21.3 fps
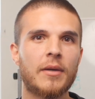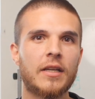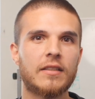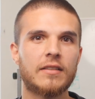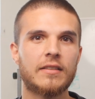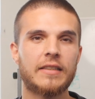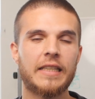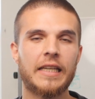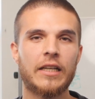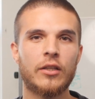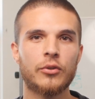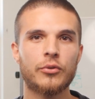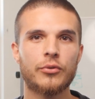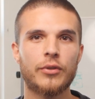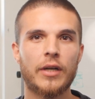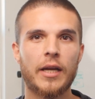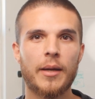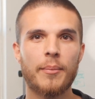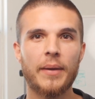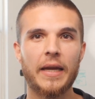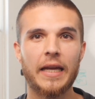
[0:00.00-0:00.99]
a sales
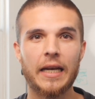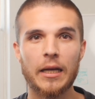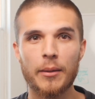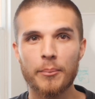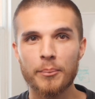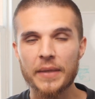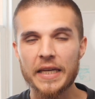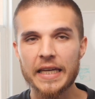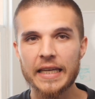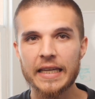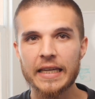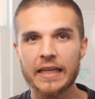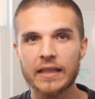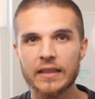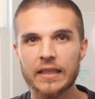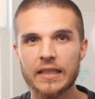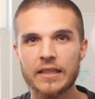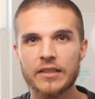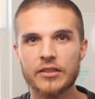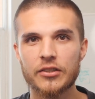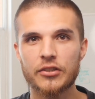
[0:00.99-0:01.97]
rep and
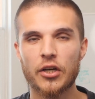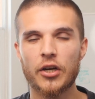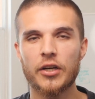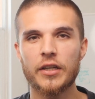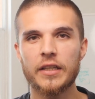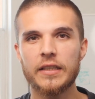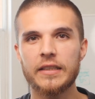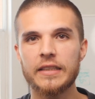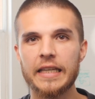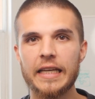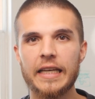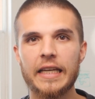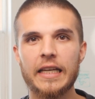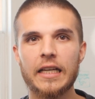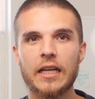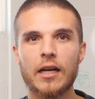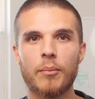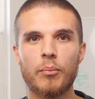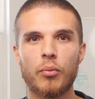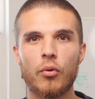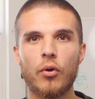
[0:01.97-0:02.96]
immediately started getting
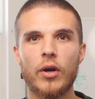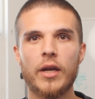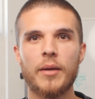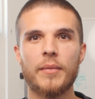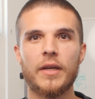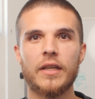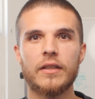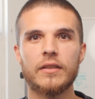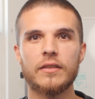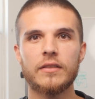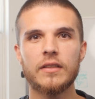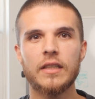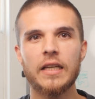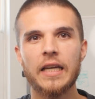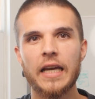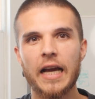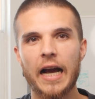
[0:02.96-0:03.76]
appointments.